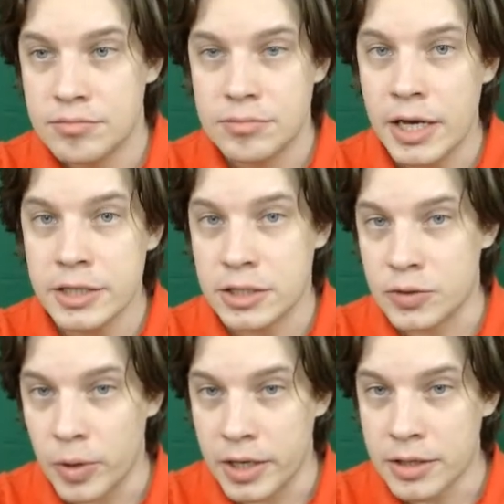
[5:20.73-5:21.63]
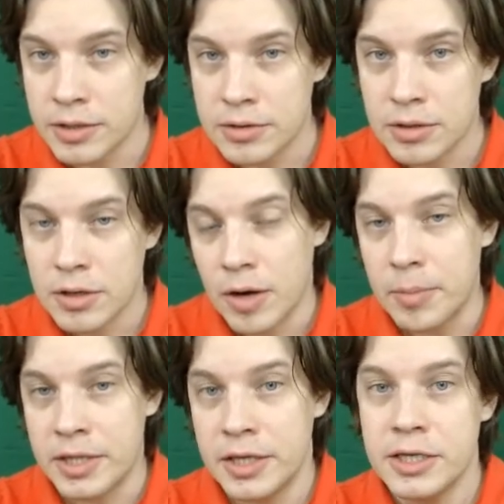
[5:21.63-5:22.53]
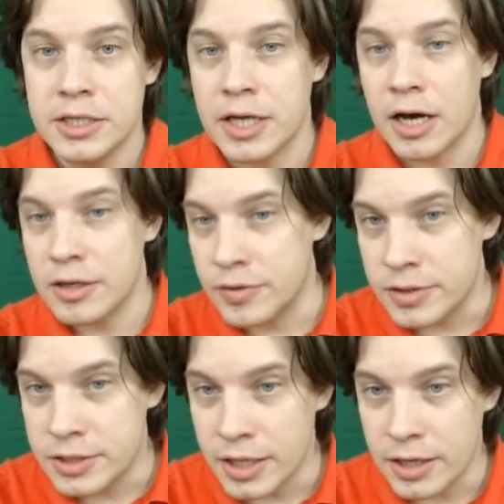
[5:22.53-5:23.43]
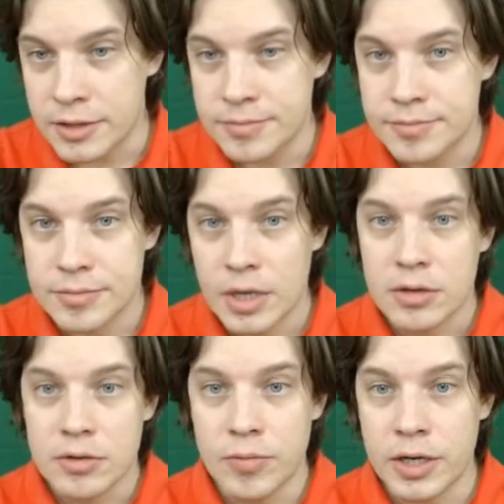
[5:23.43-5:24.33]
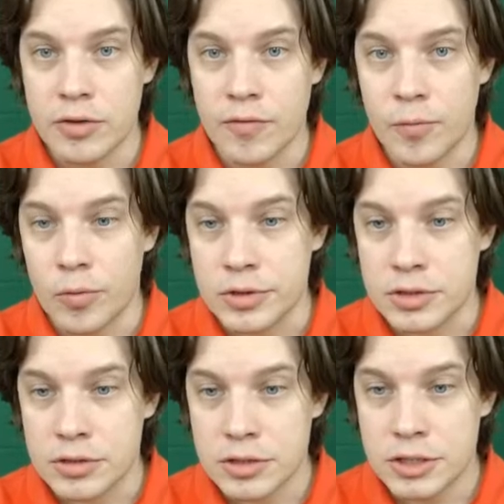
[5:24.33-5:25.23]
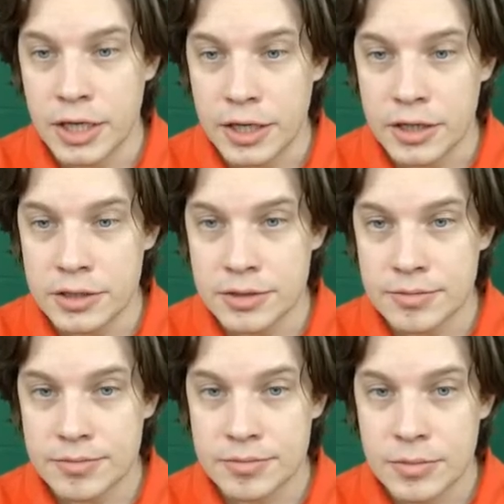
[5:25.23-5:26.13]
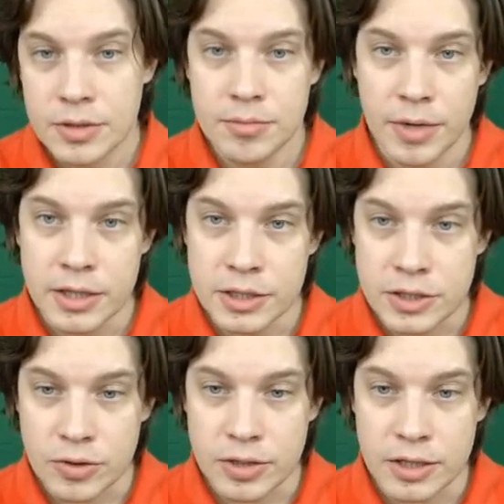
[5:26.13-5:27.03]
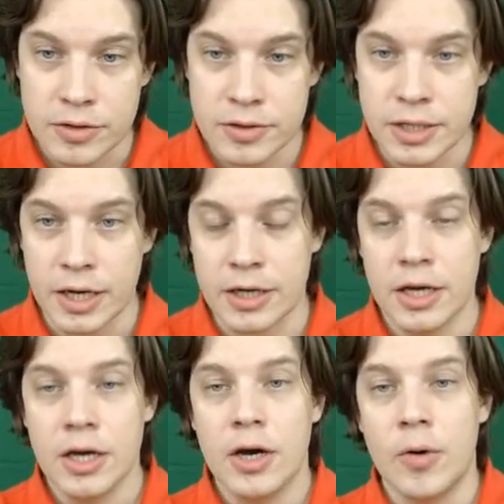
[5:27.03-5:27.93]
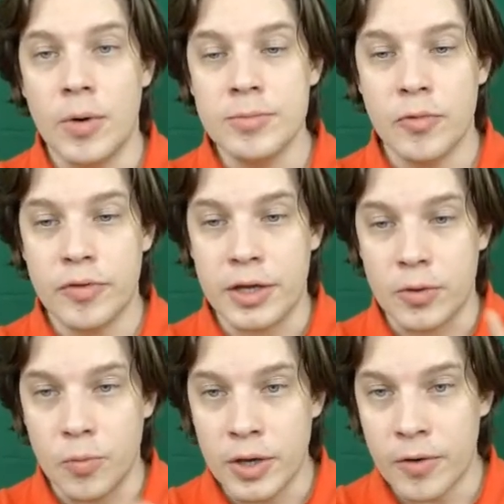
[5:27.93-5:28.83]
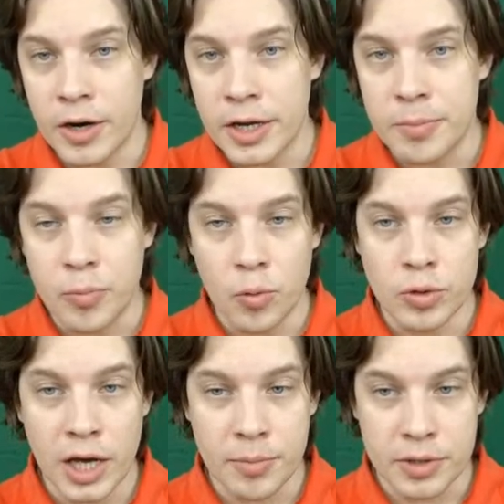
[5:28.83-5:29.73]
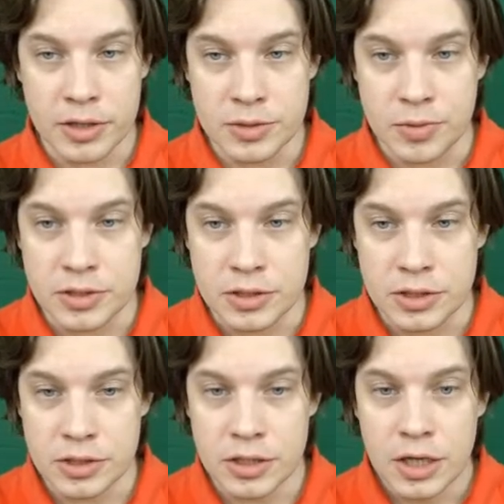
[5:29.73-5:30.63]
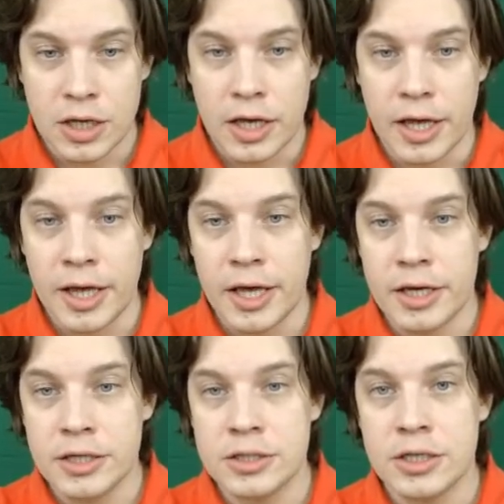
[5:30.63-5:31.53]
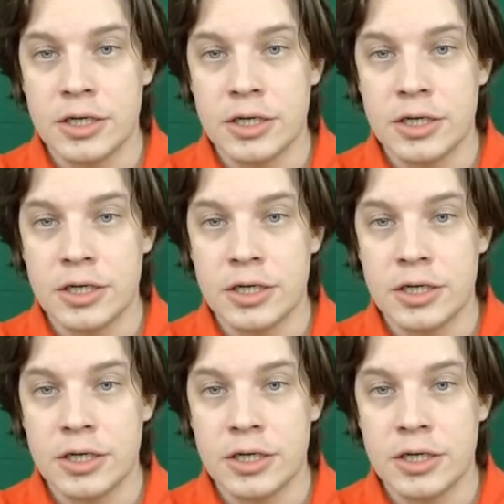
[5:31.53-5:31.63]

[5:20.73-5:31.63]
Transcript: isn't weak. I mean, isn't under attack. We can of course check it, but it's not under attack. One more thing, we are a pawn up in this position, and